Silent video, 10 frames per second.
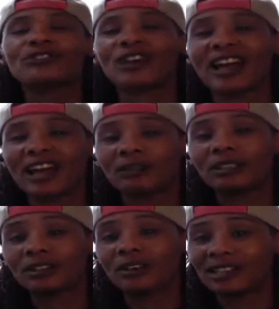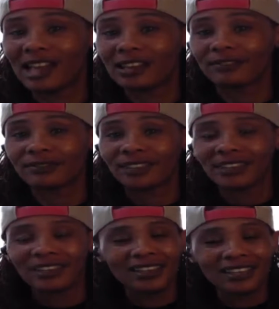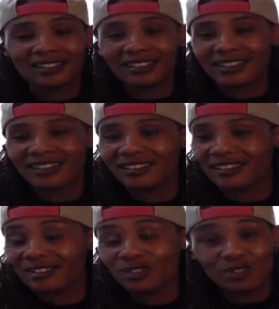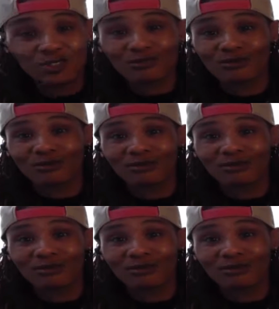your outlook on life. And it's true.